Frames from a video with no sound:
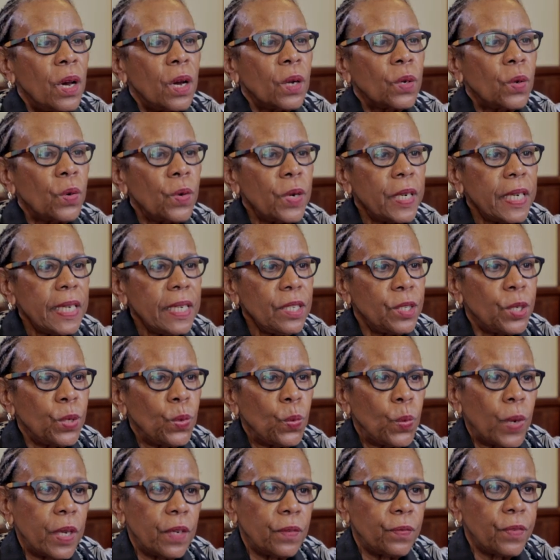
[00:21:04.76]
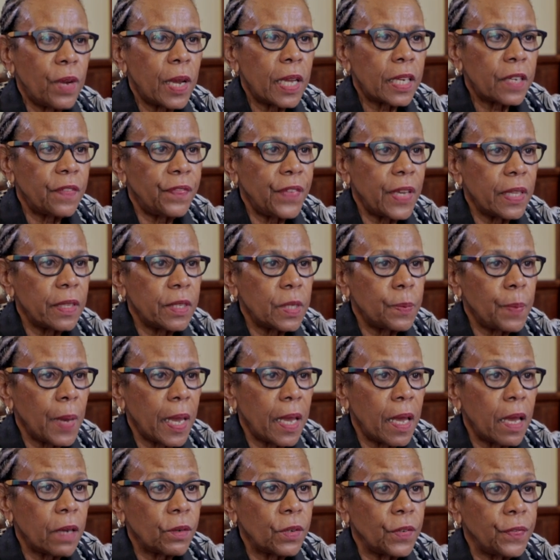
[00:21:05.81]
According to one of Rockefeller's
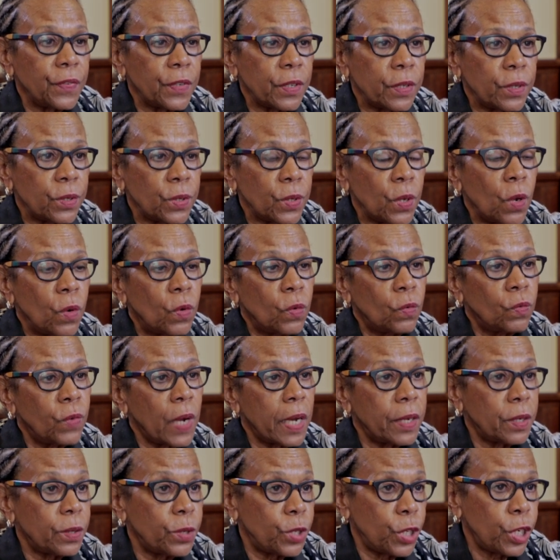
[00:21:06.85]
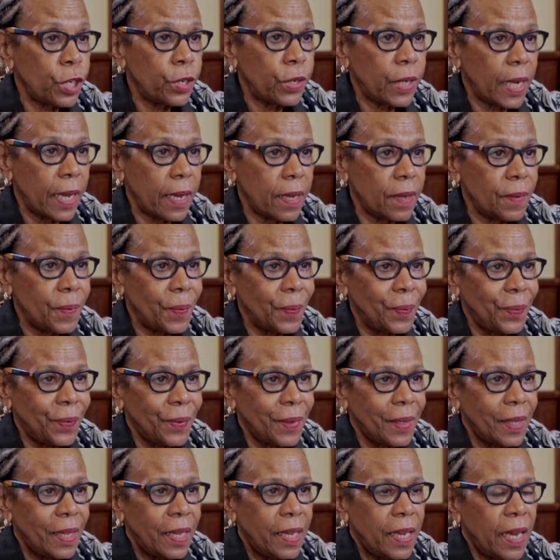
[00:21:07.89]
biographers, Ronald Chernow,
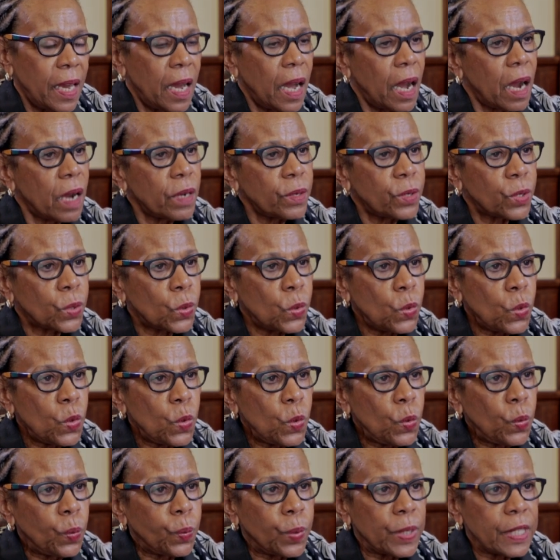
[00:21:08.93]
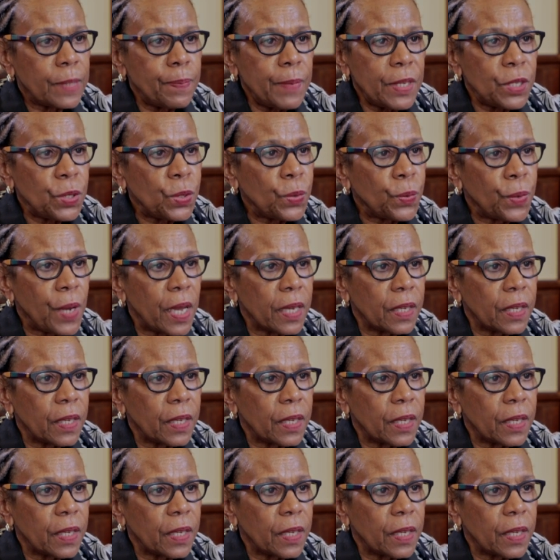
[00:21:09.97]
our school was Mr.